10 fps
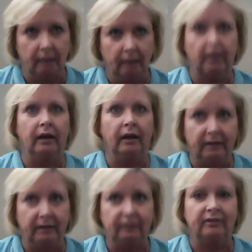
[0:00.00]

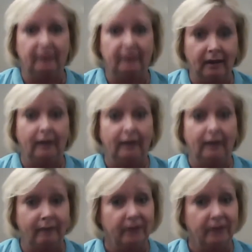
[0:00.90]
it's
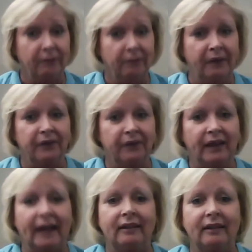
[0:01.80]
very rare that I
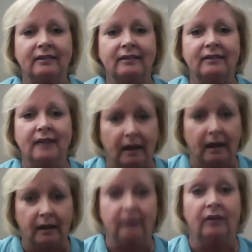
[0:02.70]
can say that it's
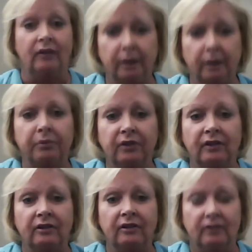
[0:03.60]
100%
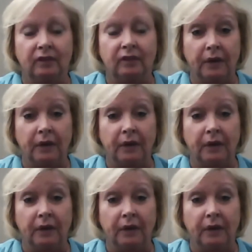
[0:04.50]
success rate,